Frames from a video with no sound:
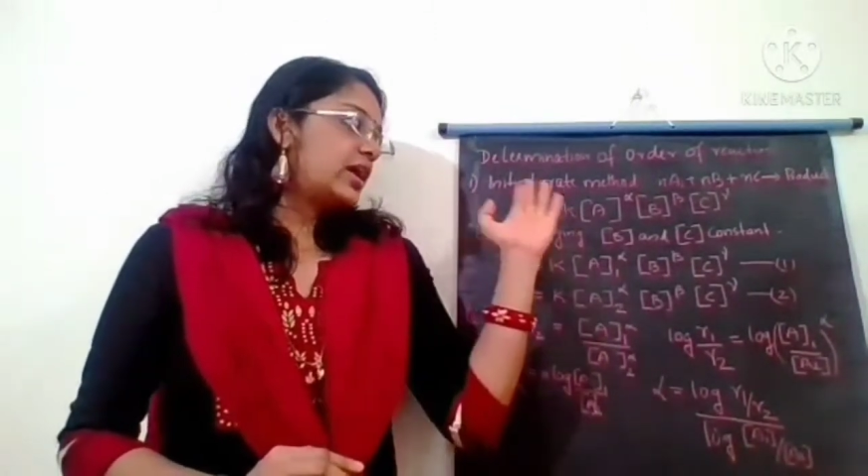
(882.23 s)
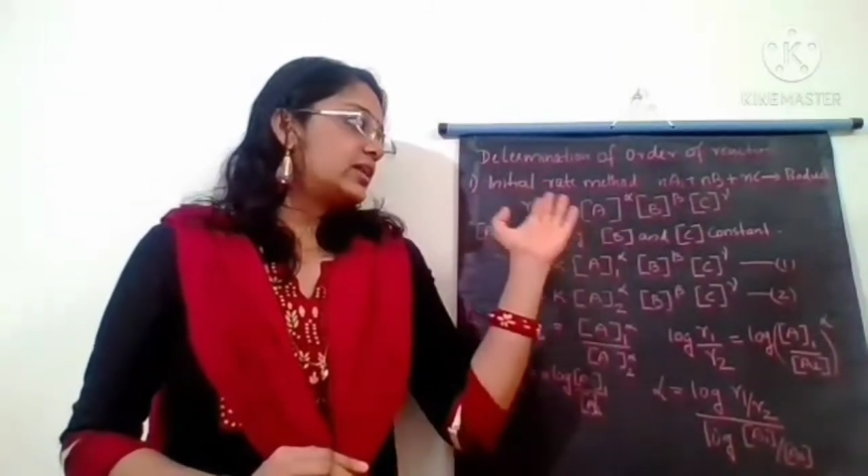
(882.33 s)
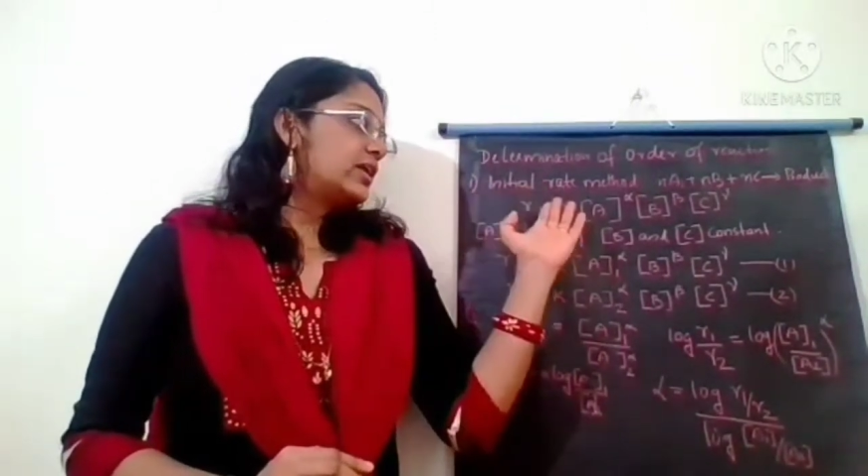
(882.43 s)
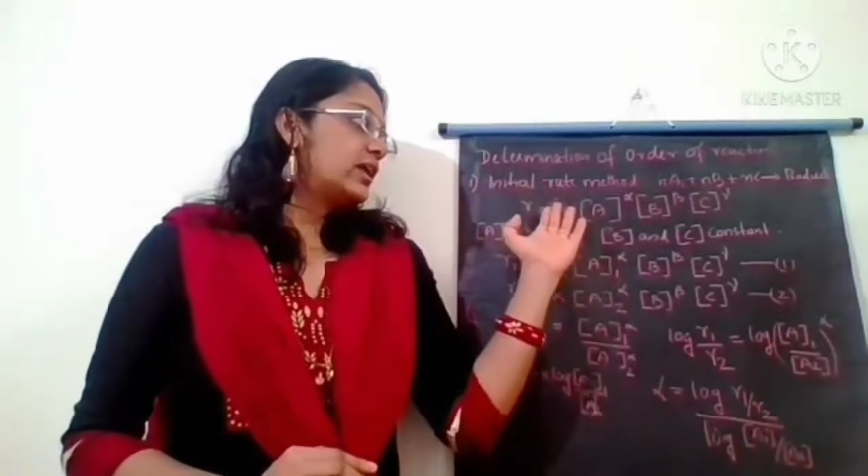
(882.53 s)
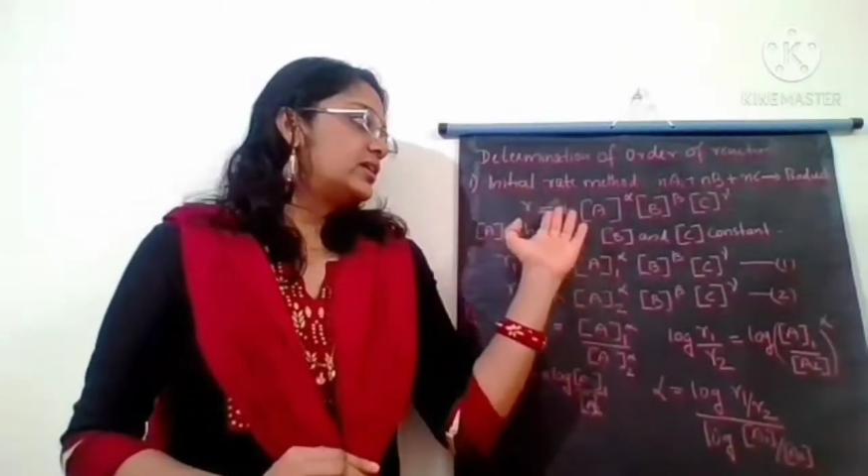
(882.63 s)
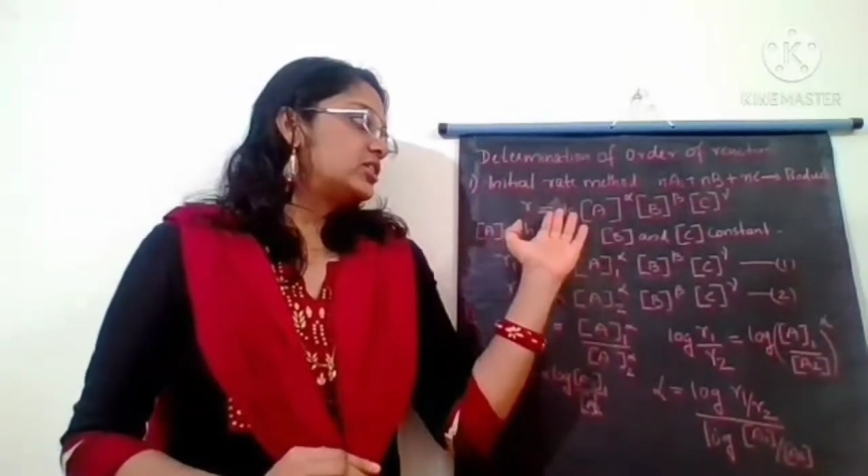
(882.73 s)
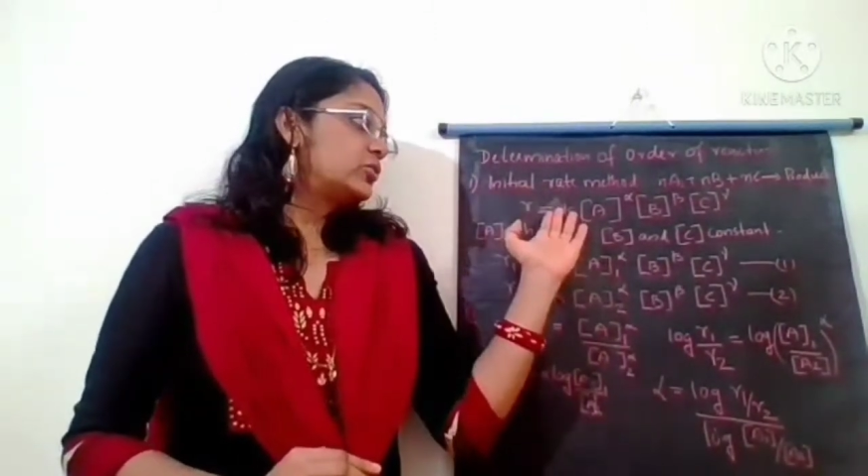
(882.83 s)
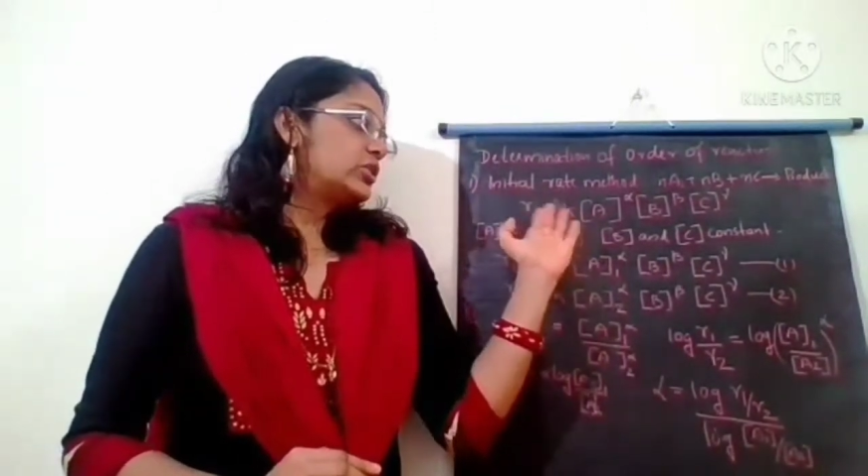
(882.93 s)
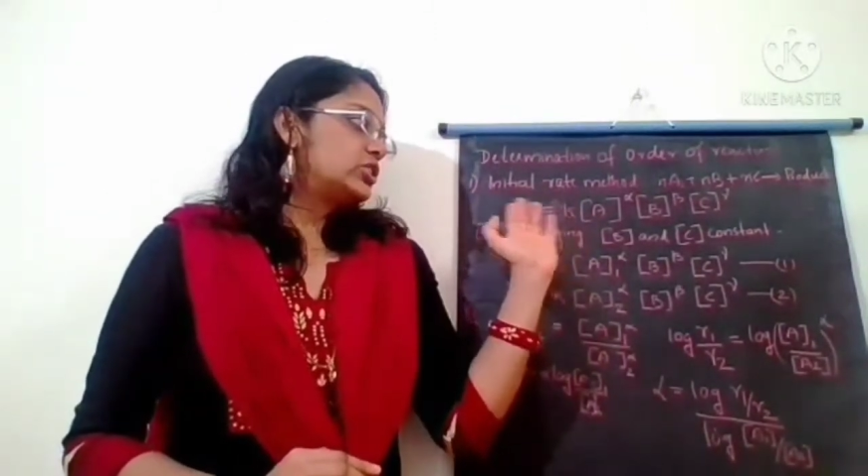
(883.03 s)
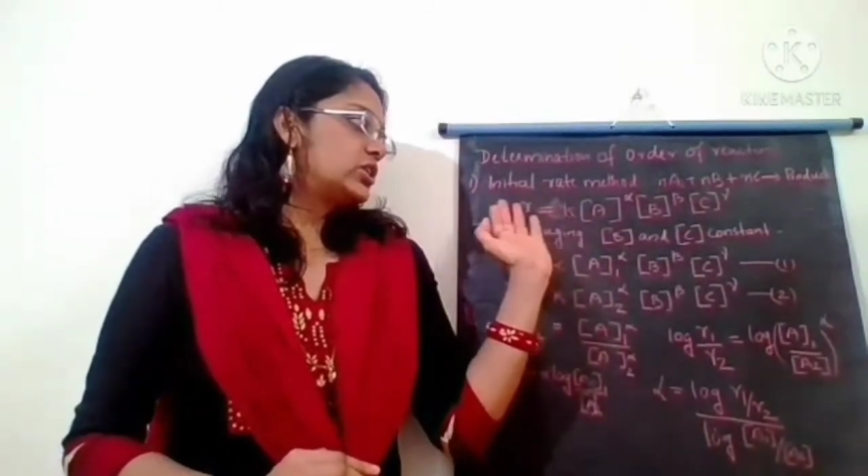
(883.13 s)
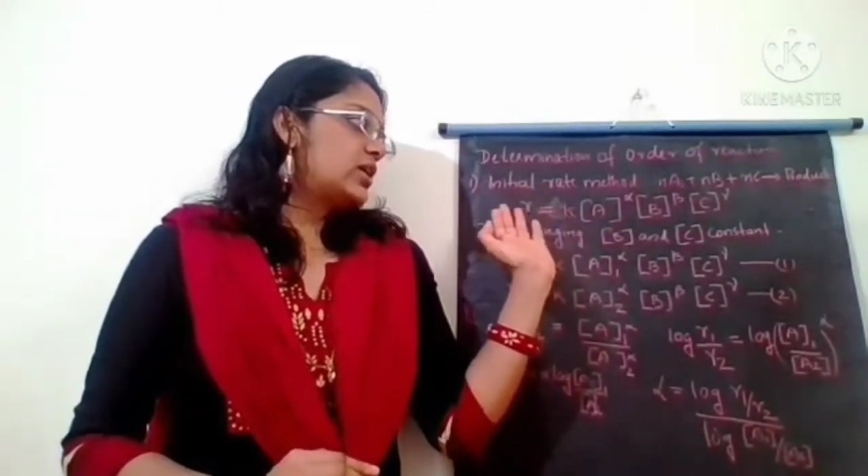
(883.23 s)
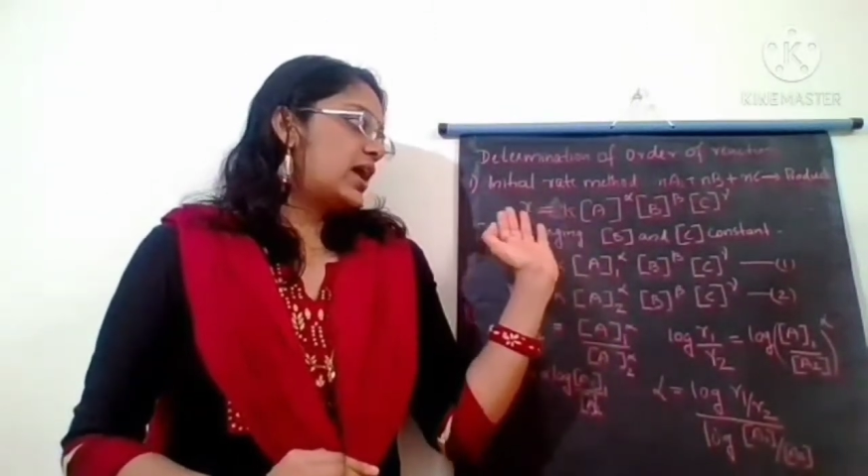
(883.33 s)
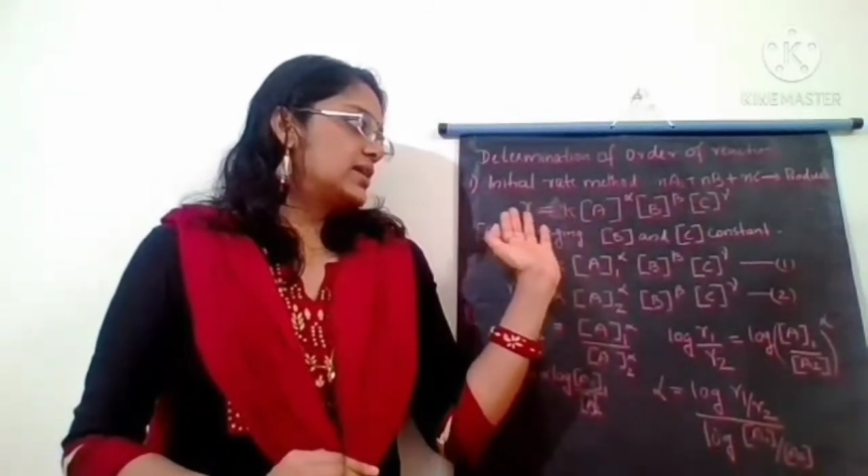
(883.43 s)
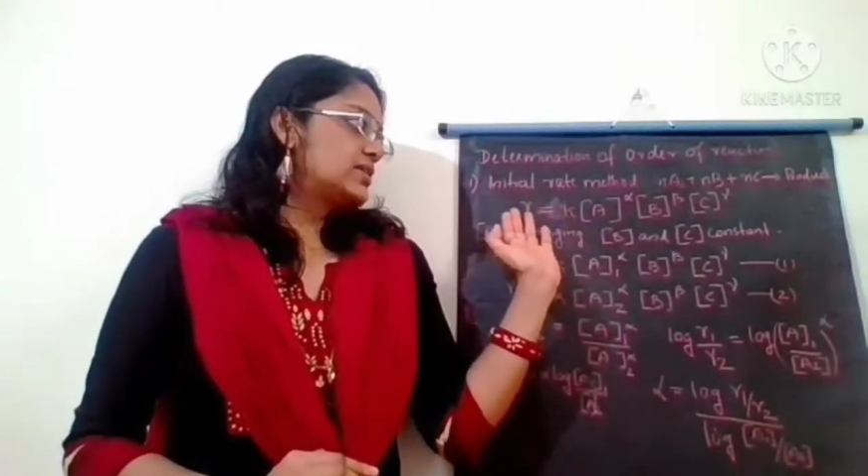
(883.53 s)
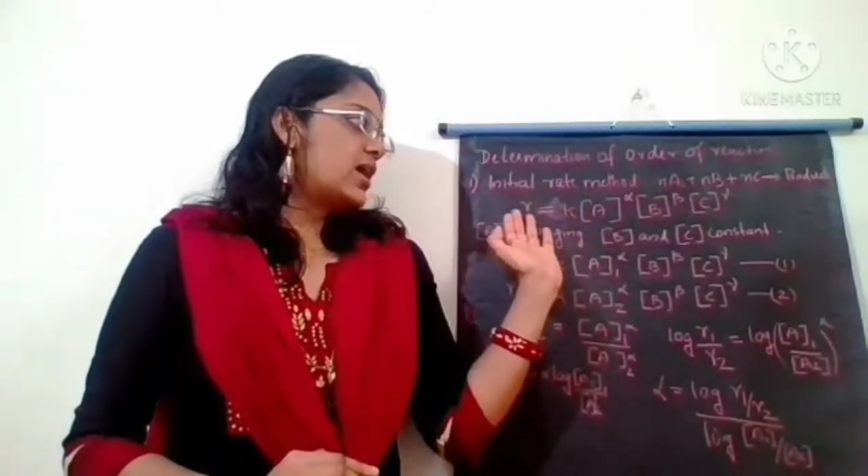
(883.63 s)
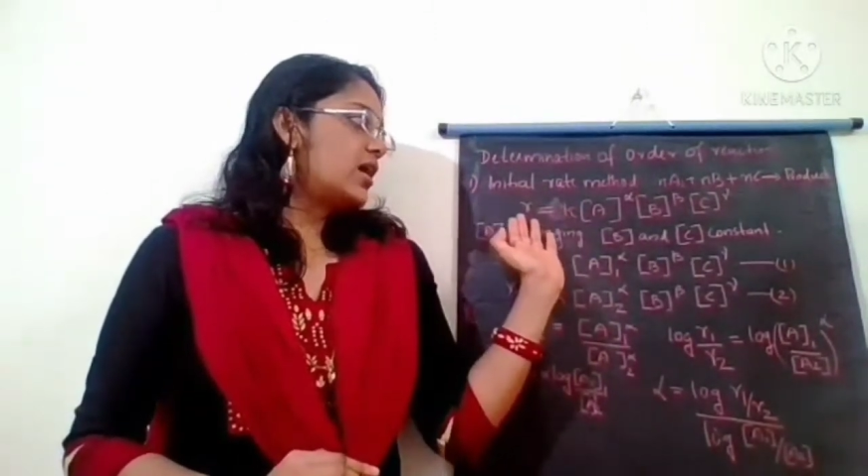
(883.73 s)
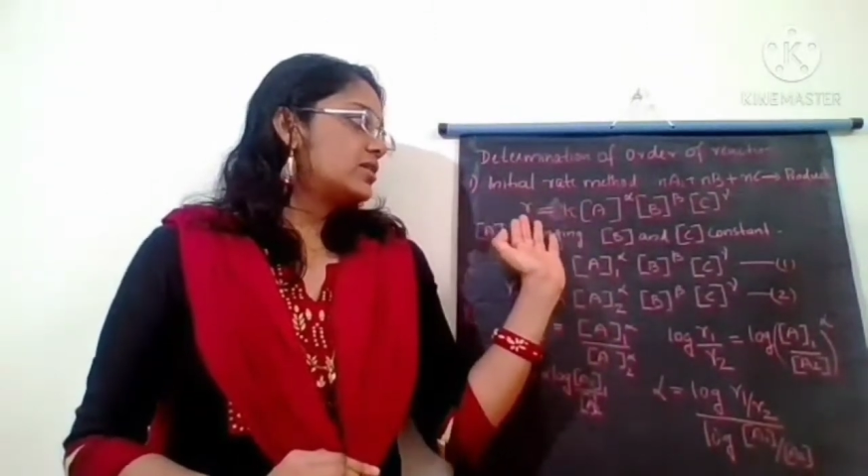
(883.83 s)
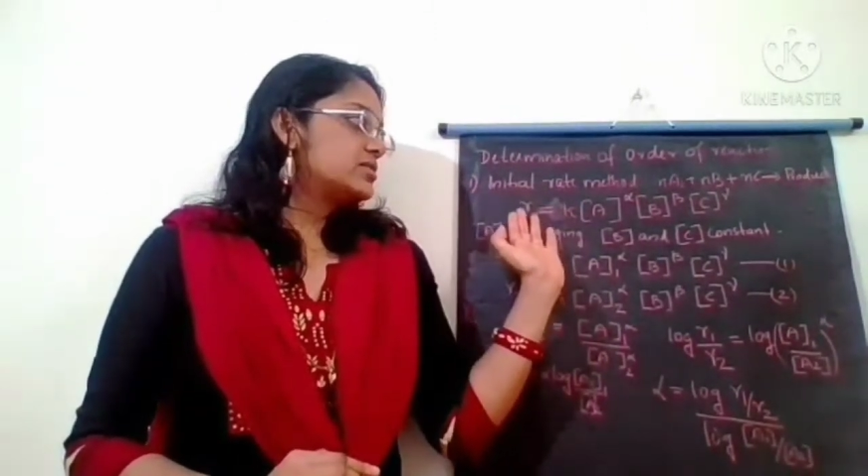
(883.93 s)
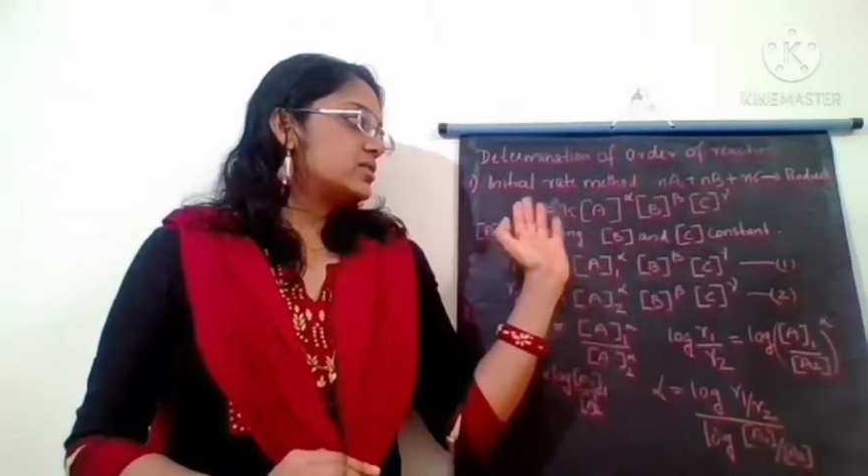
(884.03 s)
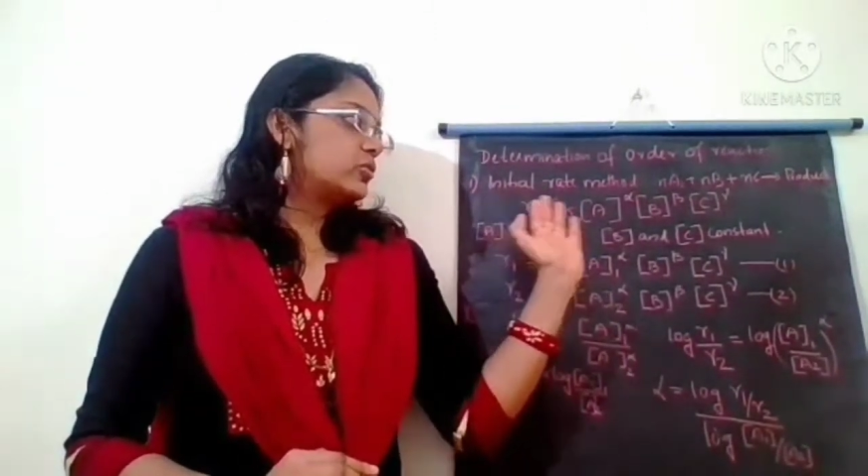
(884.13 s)
rate equation as R is
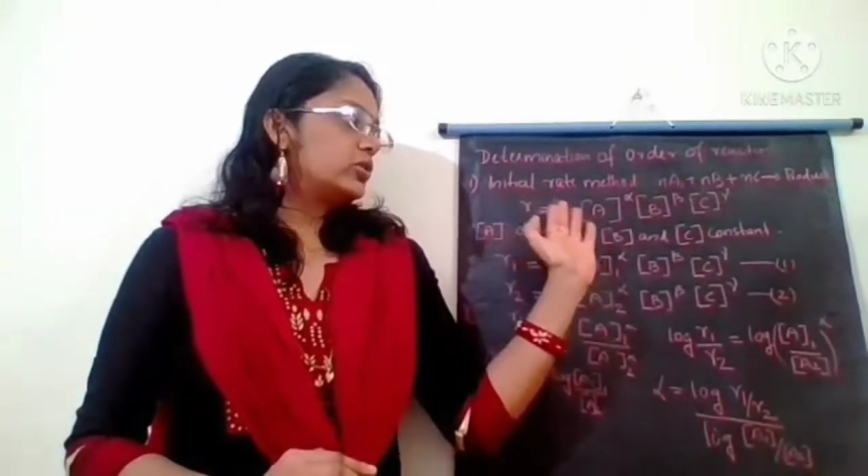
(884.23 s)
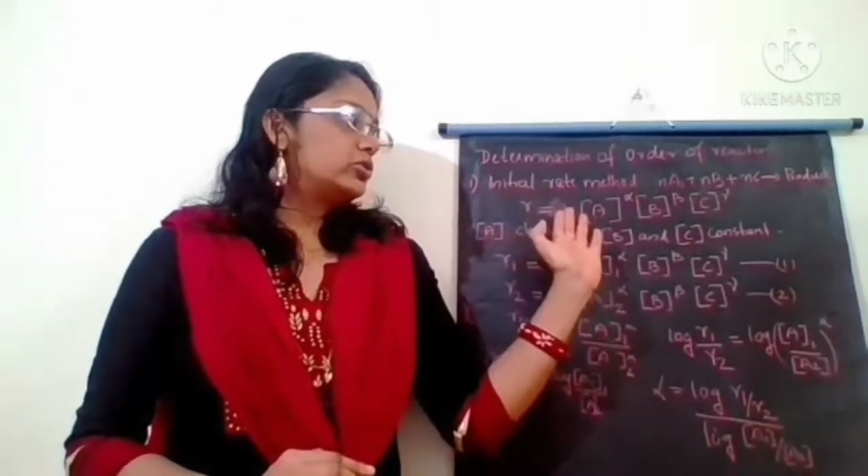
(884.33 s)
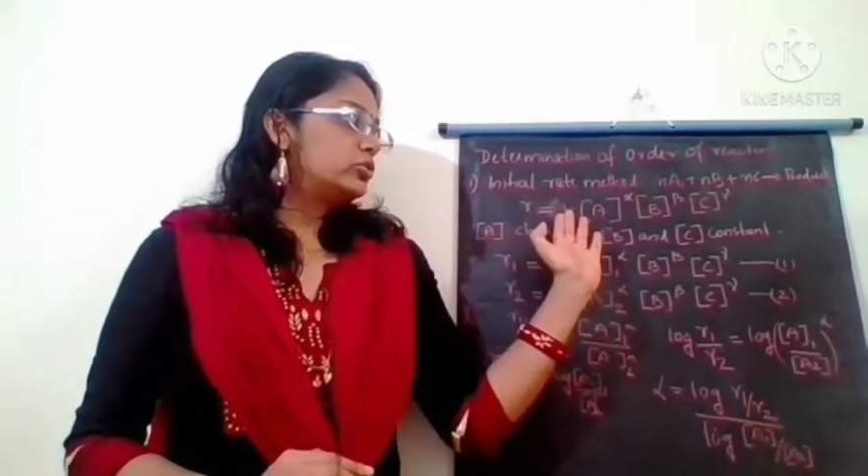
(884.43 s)
equal to